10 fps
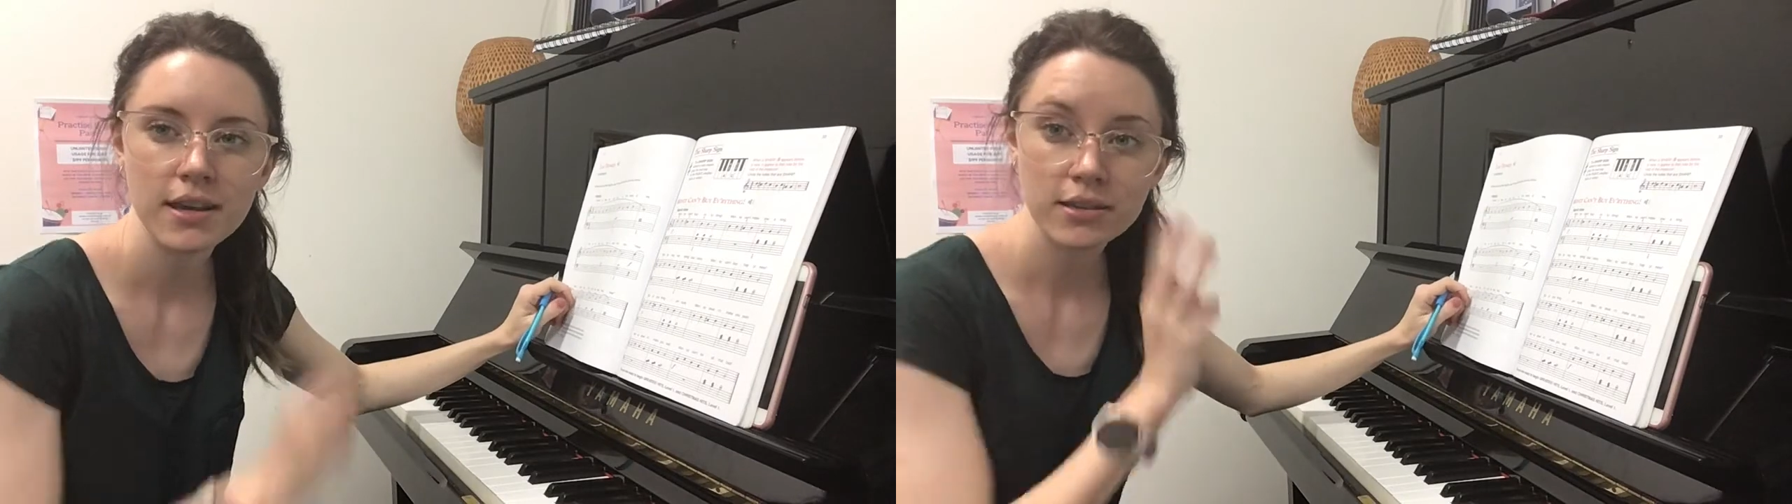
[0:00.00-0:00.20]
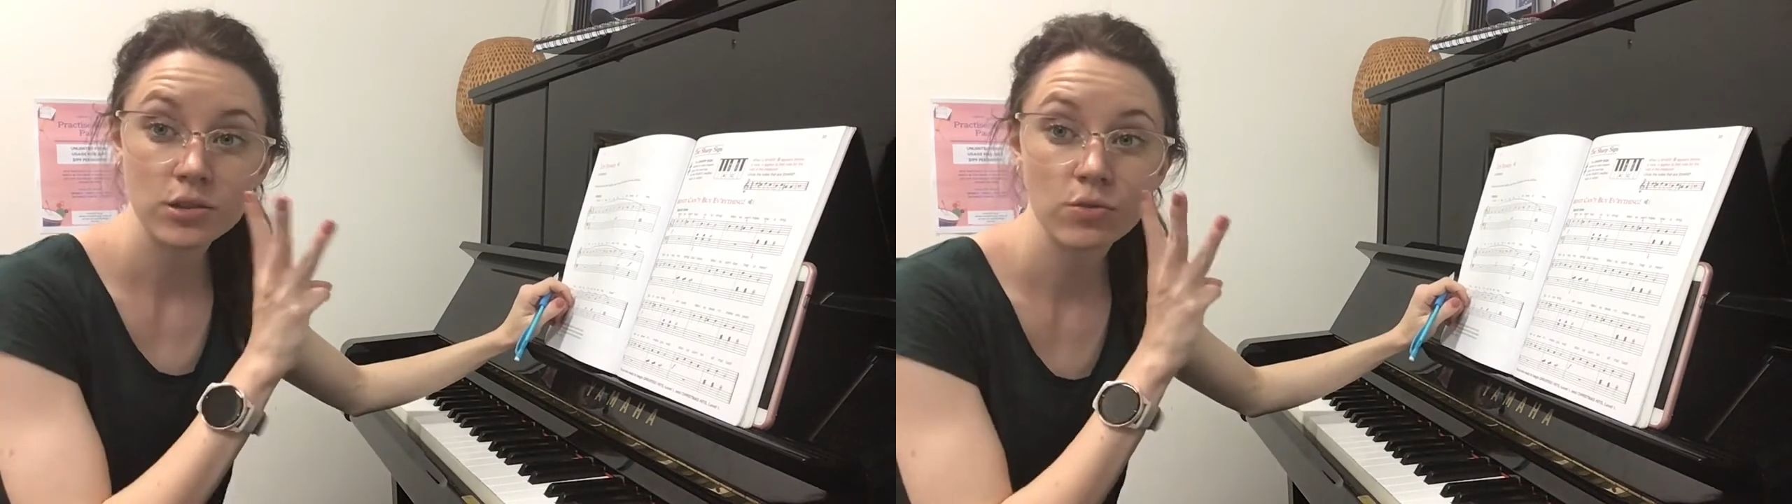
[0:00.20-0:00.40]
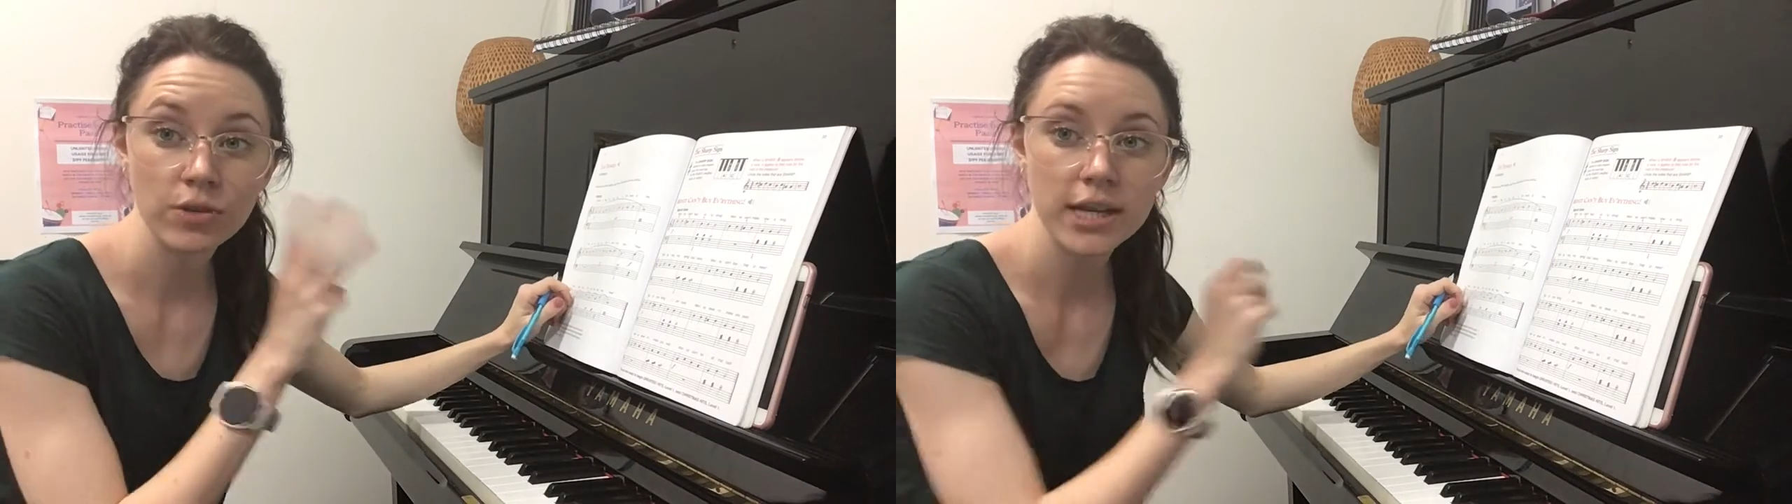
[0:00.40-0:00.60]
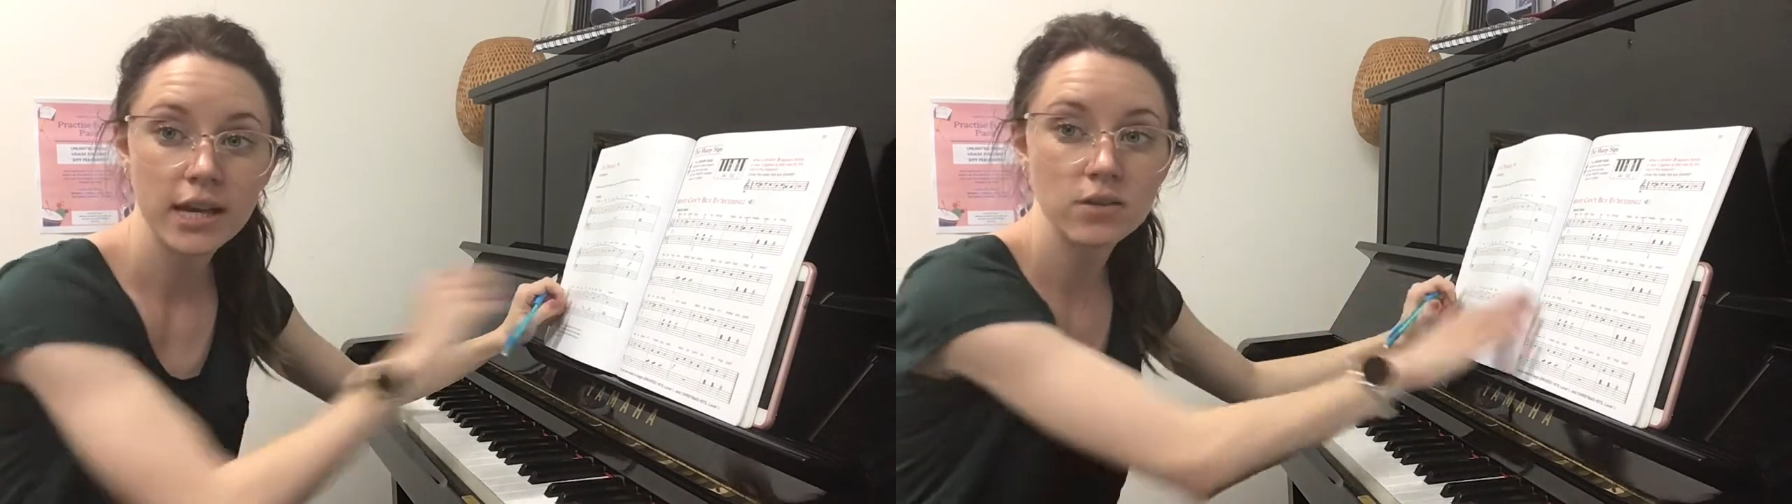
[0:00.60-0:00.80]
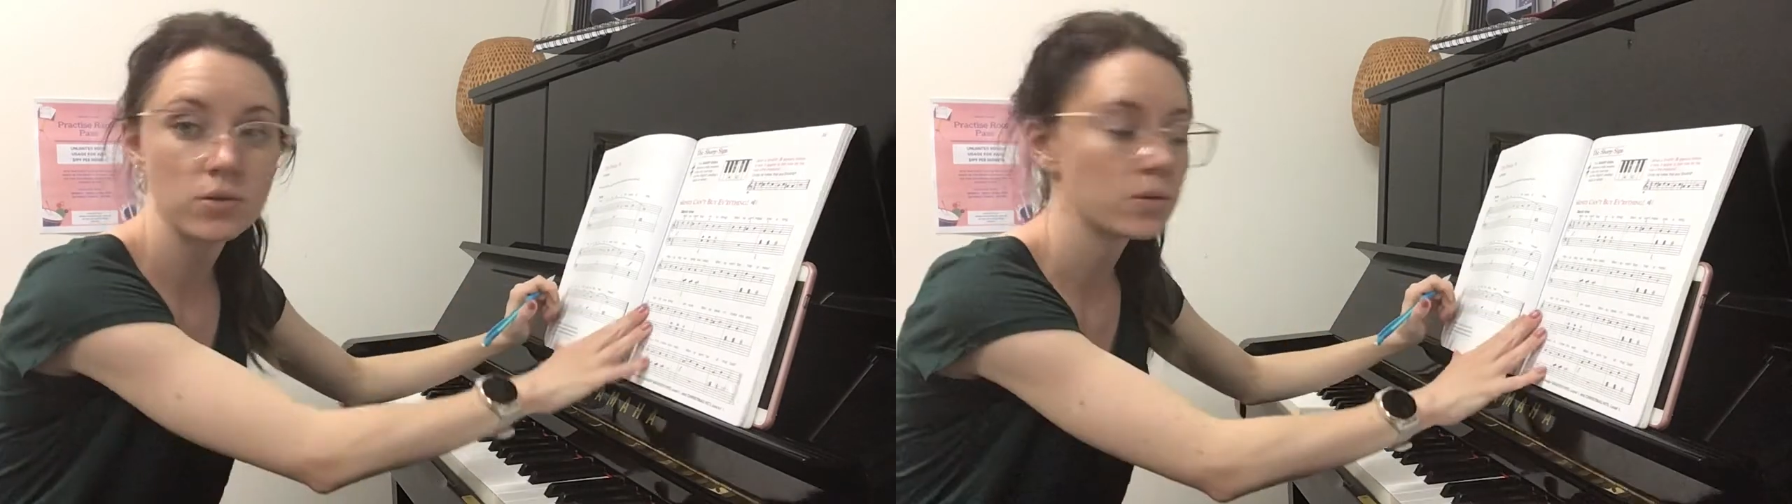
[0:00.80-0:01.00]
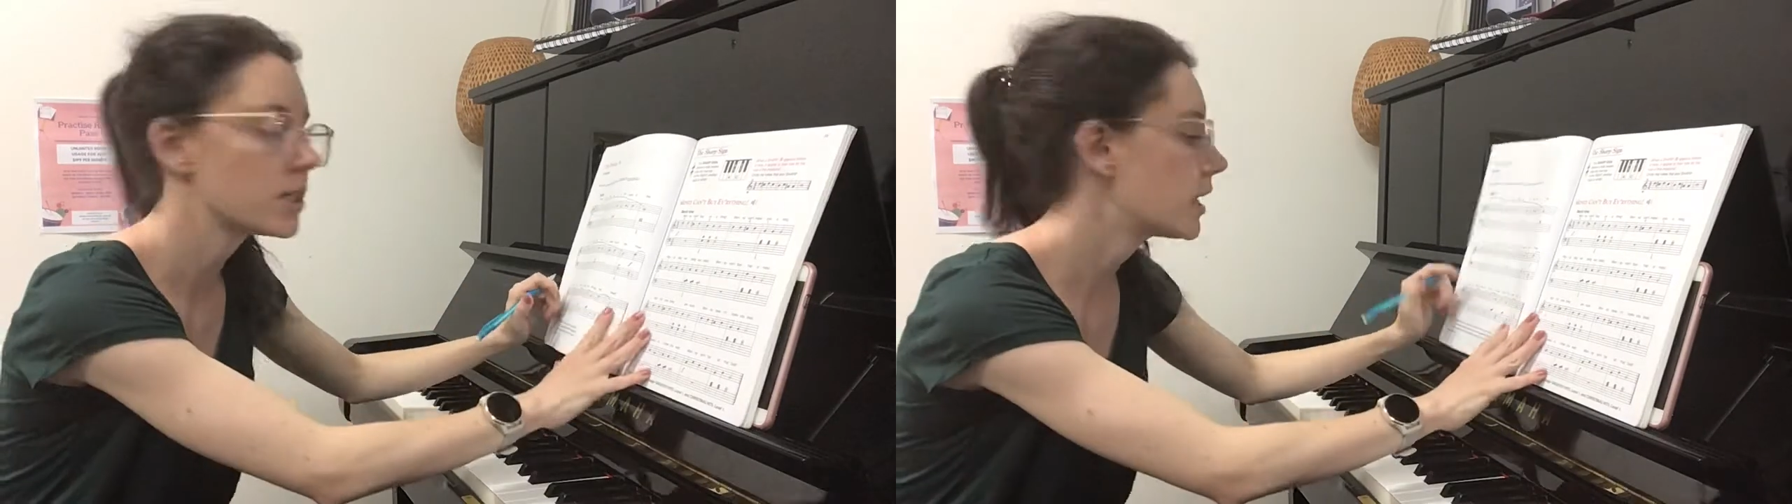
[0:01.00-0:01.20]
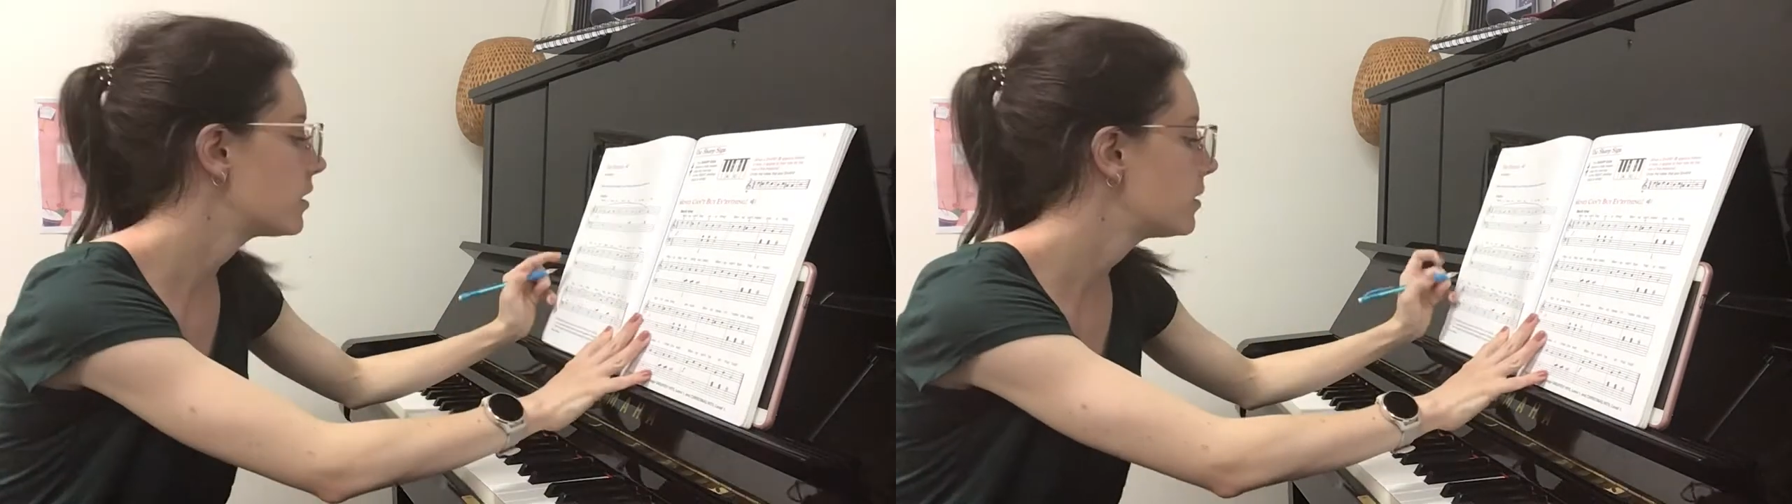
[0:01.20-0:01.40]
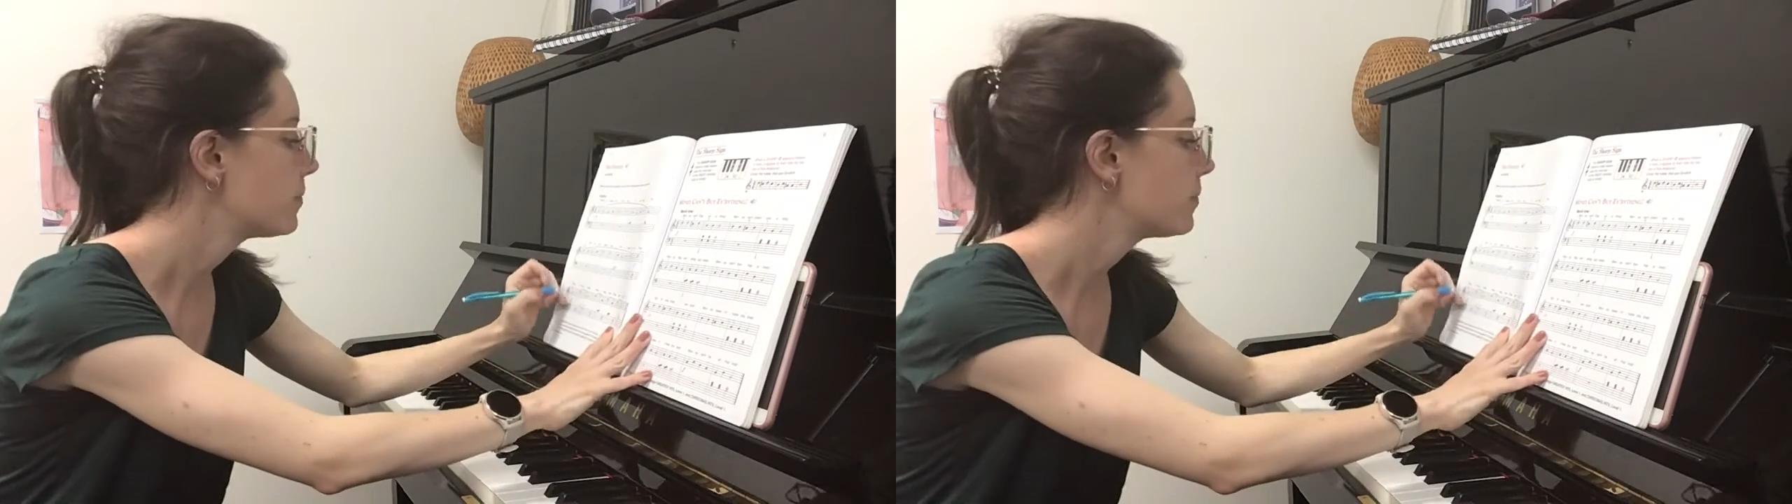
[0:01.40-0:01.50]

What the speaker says: It's 3 counts all together.